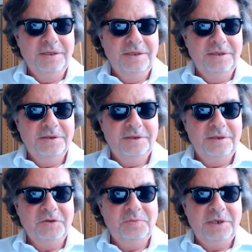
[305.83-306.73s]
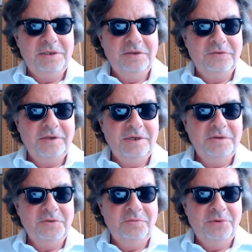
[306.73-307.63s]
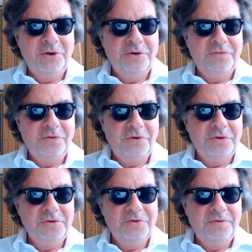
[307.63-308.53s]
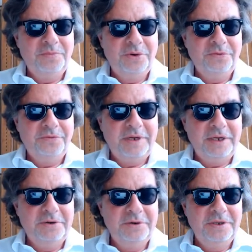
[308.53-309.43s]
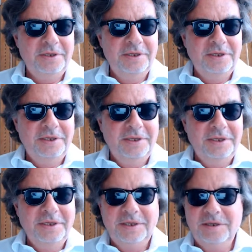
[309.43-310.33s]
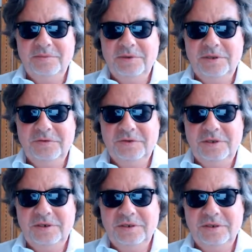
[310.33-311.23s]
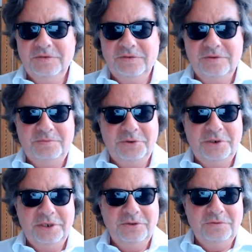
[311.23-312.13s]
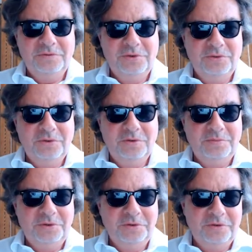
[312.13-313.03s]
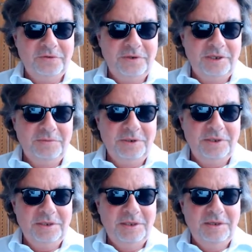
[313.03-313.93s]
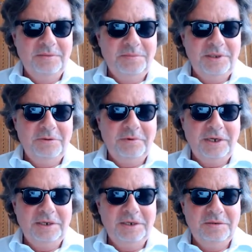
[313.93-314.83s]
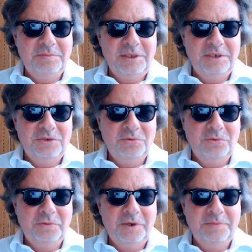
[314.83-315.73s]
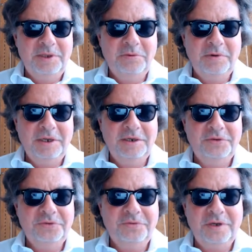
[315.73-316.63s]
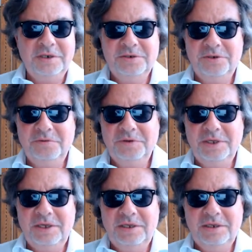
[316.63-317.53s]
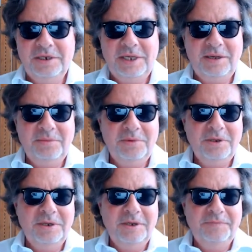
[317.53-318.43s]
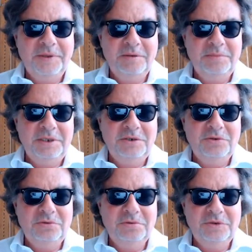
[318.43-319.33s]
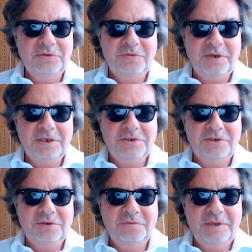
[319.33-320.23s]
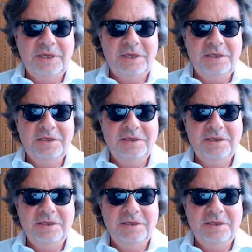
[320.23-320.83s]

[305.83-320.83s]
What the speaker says: The expected size of burned forest per fire can be seen as a product of two components, namely B1 and B2, where B1 is a function of k and m, and B2 is a function of a,